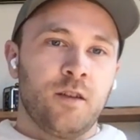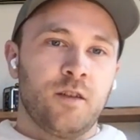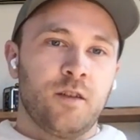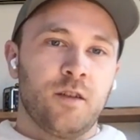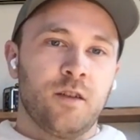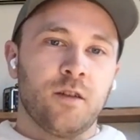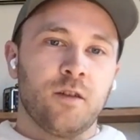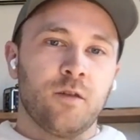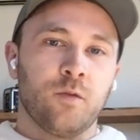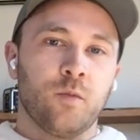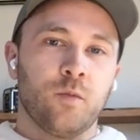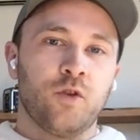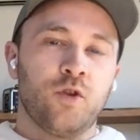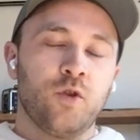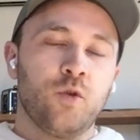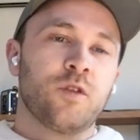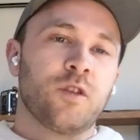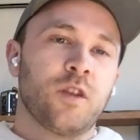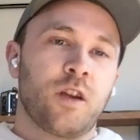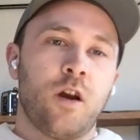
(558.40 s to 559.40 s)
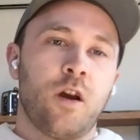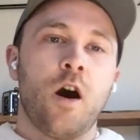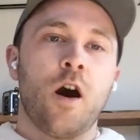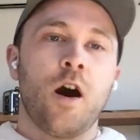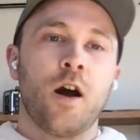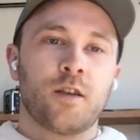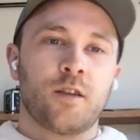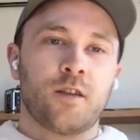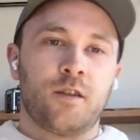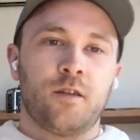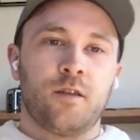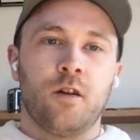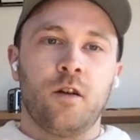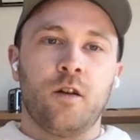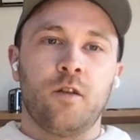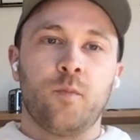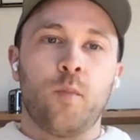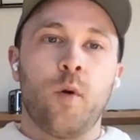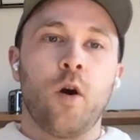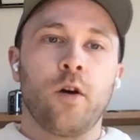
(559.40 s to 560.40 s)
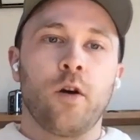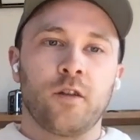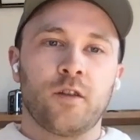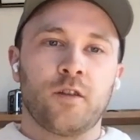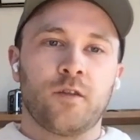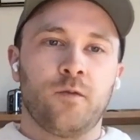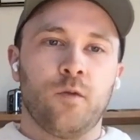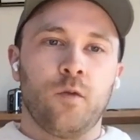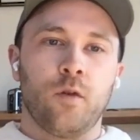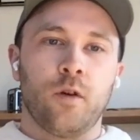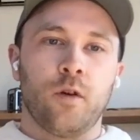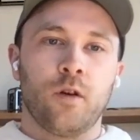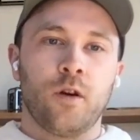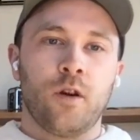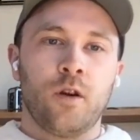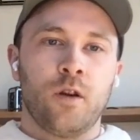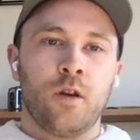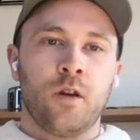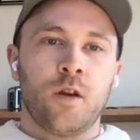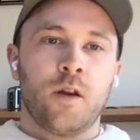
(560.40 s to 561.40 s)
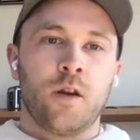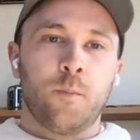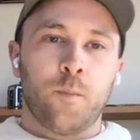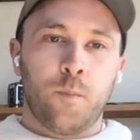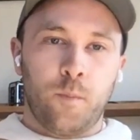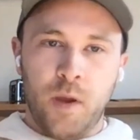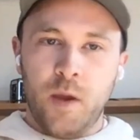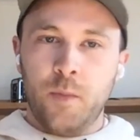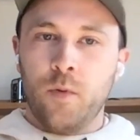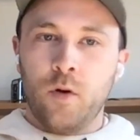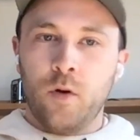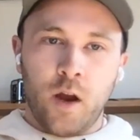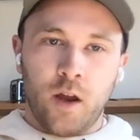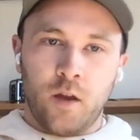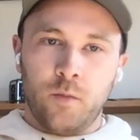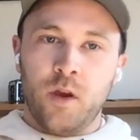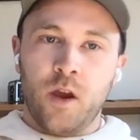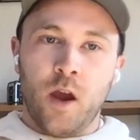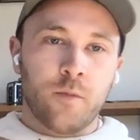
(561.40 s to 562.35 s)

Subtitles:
to reduce the cost of parts for people like me.